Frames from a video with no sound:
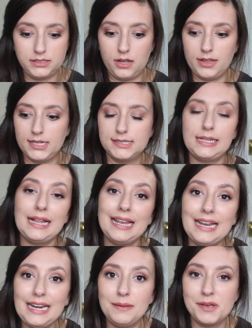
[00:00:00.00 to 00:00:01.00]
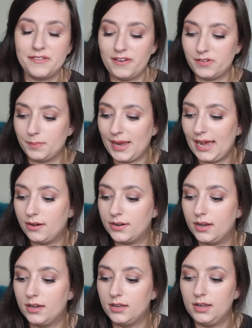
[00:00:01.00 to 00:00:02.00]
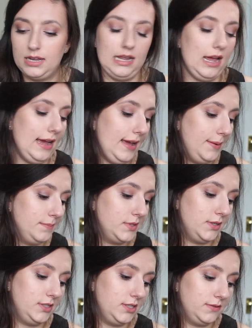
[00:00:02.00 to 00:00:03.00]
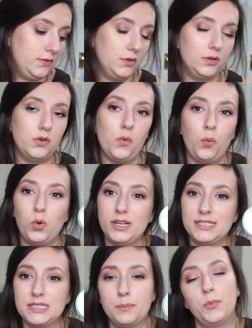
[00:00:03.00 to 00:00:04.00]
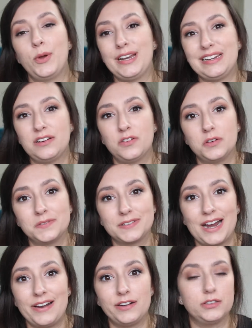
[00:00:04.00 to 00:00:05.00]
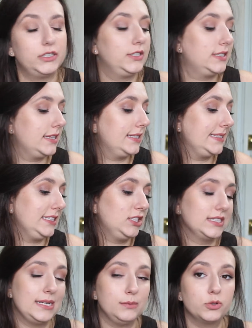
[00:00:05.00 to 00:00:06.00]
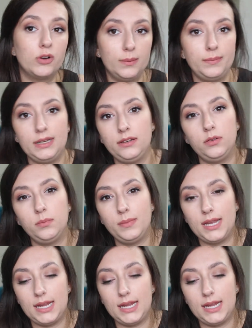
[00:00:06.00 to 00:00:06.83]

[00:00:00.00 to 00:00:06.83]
So that's clearly my favourite powder. So I just thought, what is the point of carrying on using this? It just keeps crumbling on